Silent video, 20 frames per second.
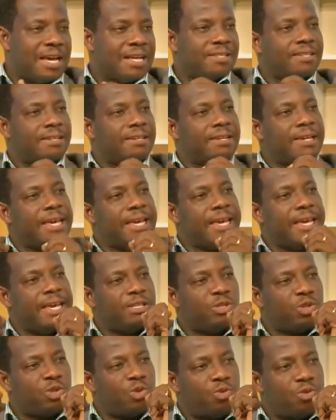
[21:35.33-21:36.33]
until it
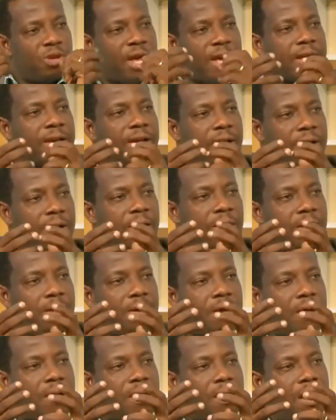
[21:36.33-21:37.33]
hits you like a
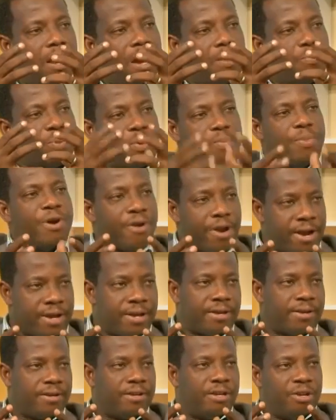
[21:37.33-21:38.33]

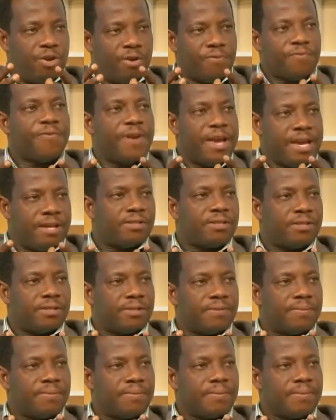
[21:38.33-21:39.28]
boomerang in your face.